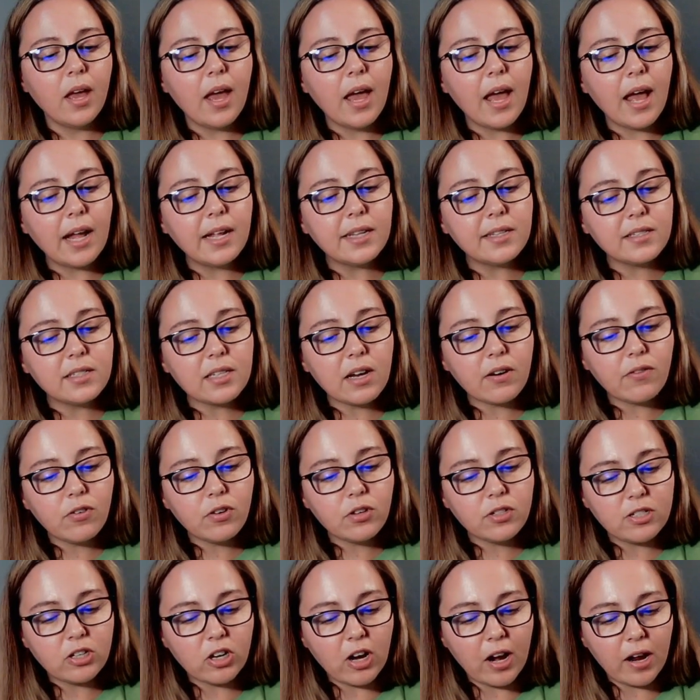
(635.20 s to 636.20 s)
And several
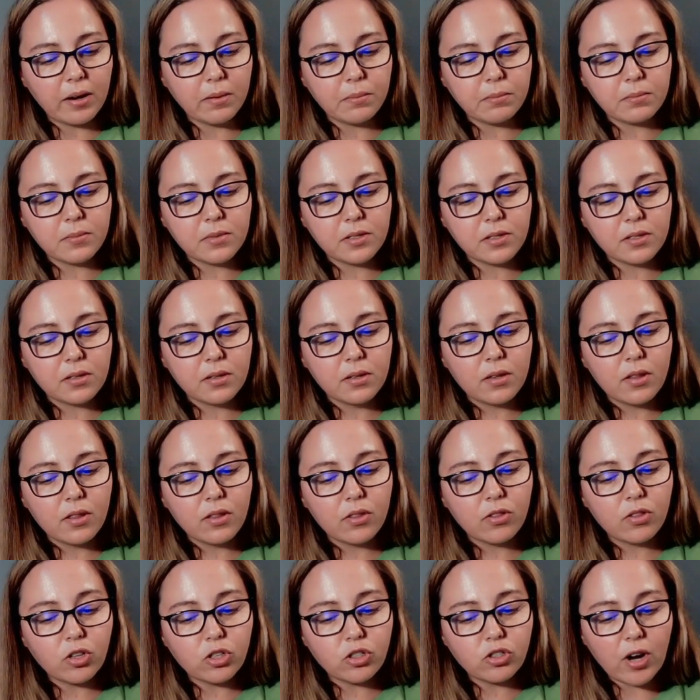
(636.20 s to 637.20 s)
times,
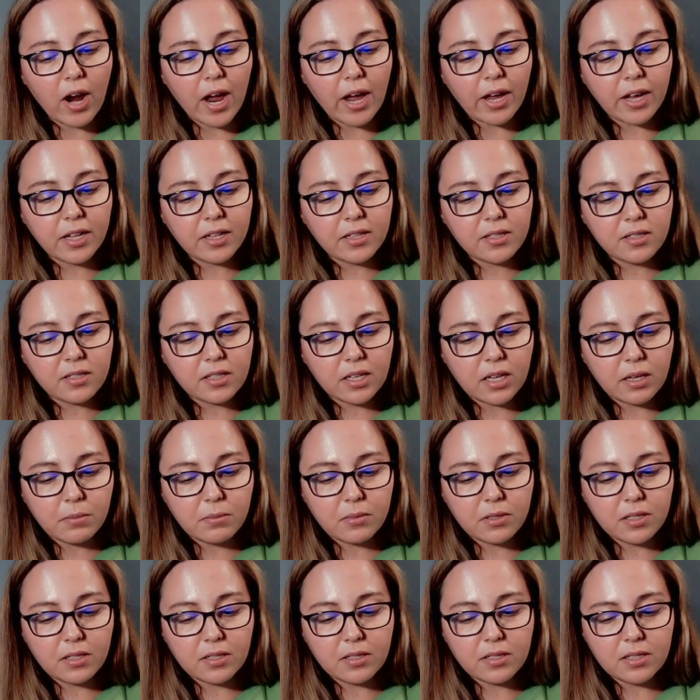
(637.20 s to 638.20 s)
the dragon seemed
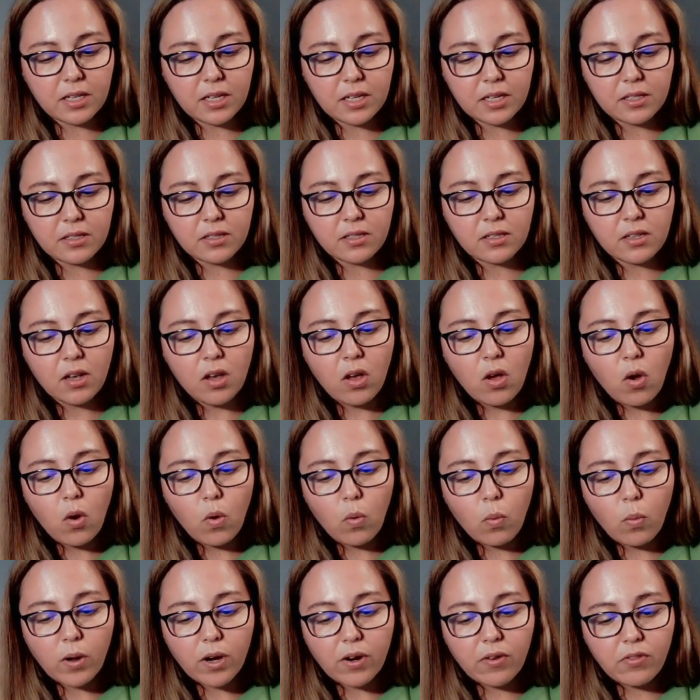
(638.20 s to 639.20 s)
to seize
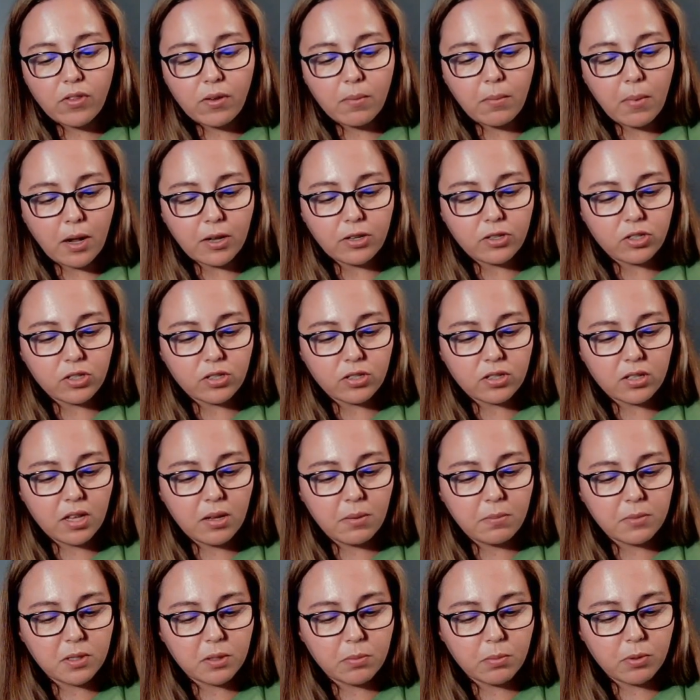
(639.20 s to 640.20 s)
one of the monster's
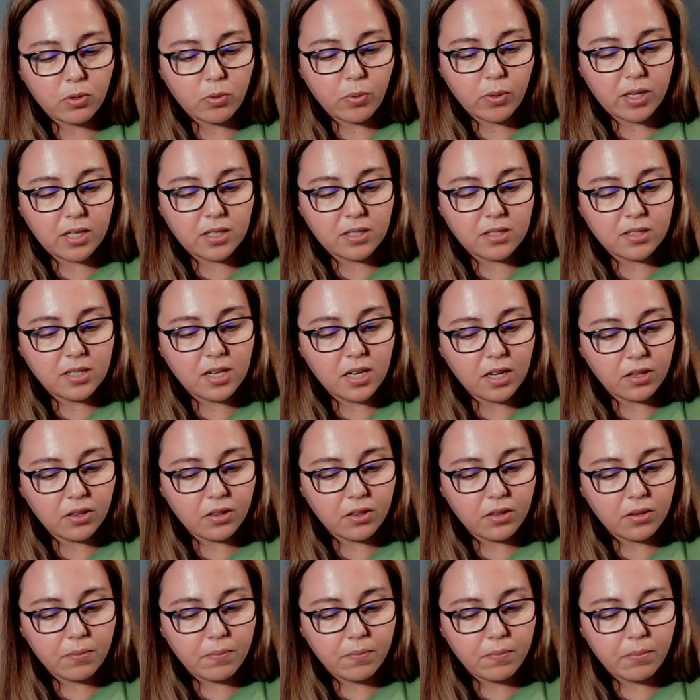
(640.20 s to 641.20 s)
limbs between its teeth,
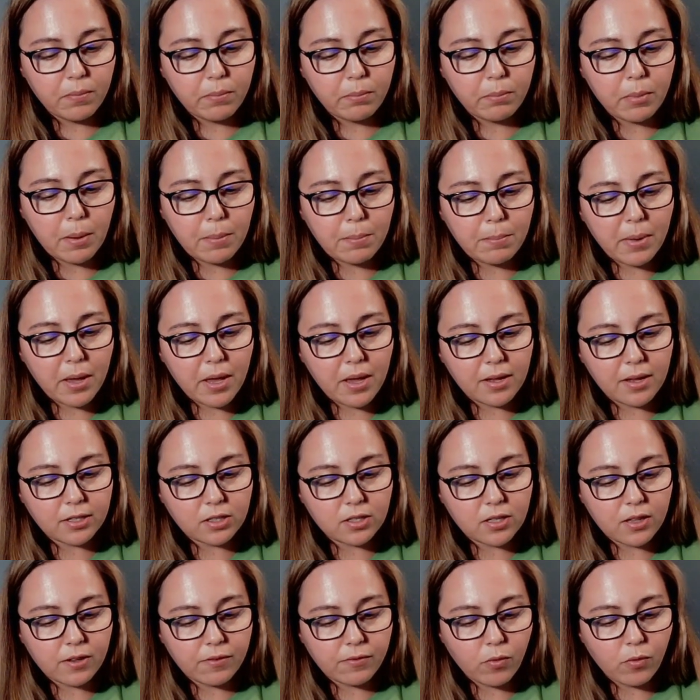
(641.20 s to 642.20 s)
but bit into
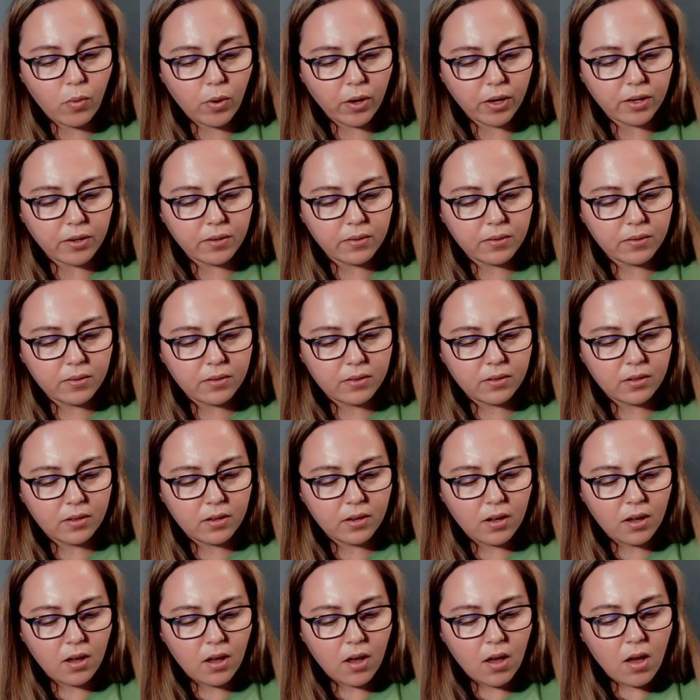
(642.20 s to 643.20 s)
the void.
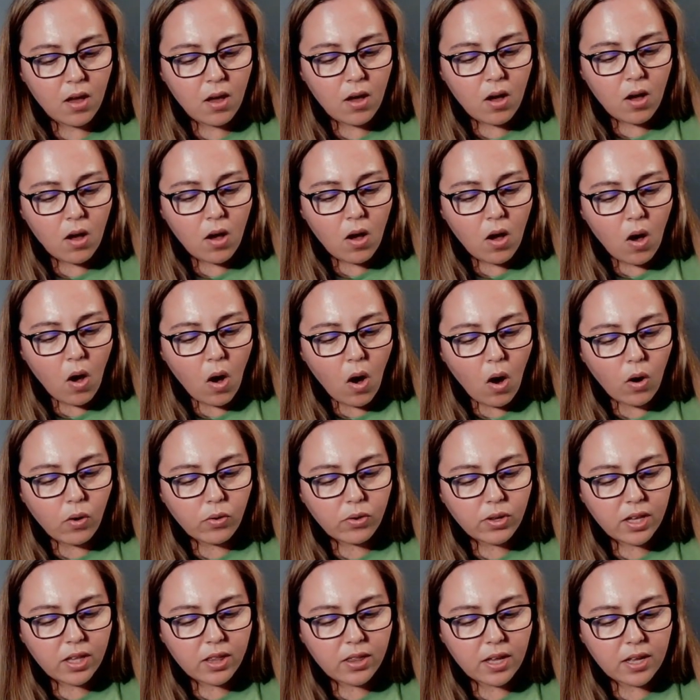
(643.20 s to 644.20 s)

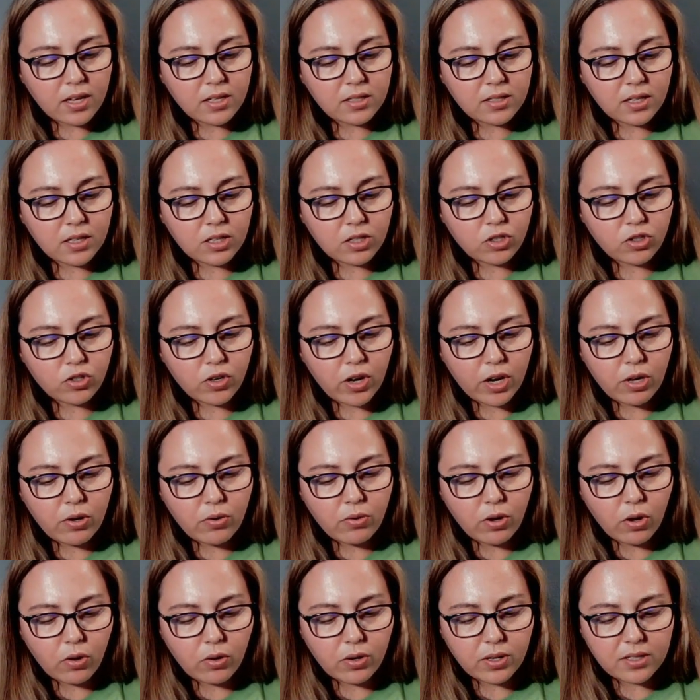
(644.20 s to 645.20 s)
Only then did Atreyu
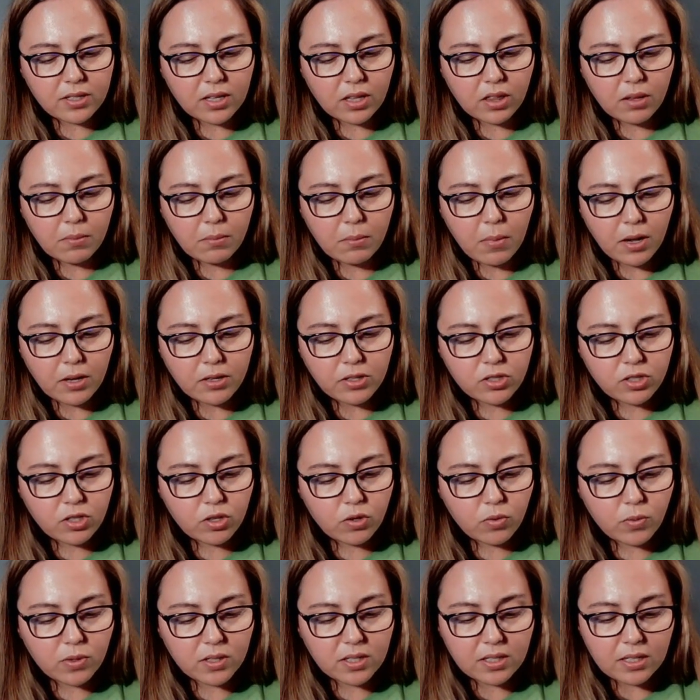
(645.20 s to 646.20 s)
notice that the monster
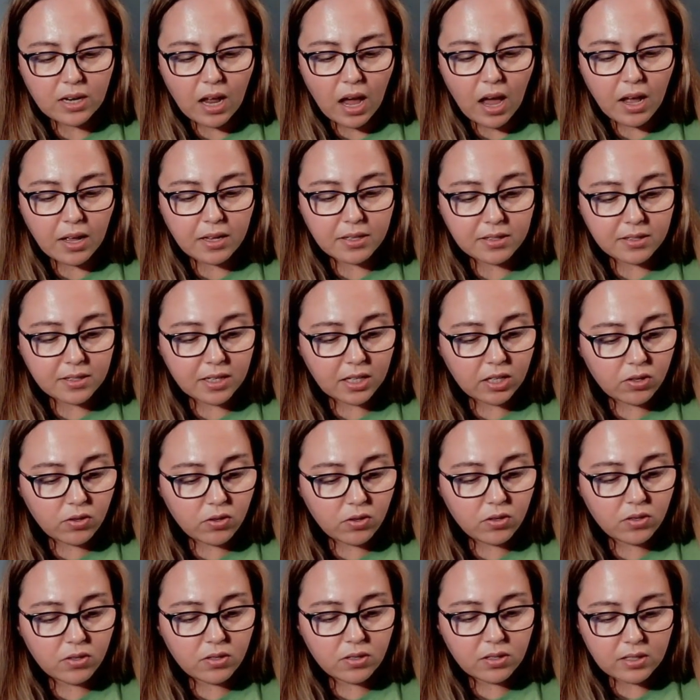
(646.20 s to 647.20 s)
was not a
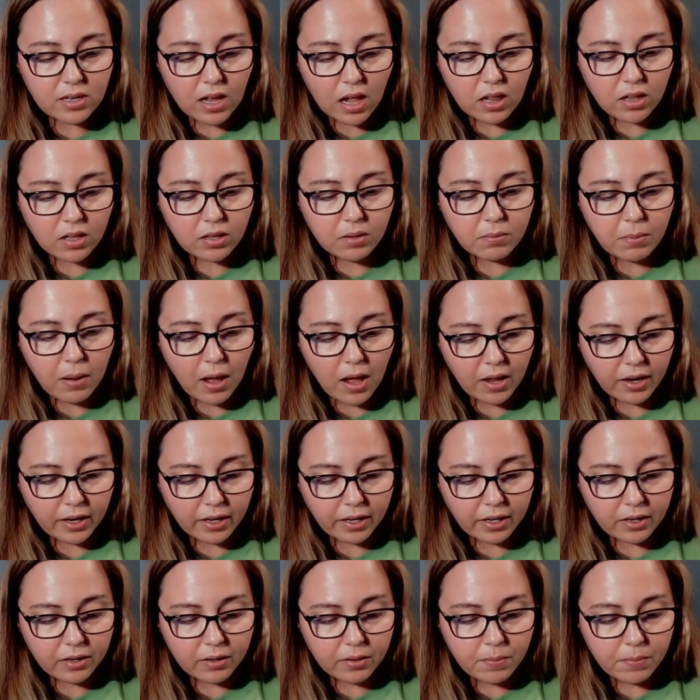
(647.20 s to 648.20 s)
single solid body,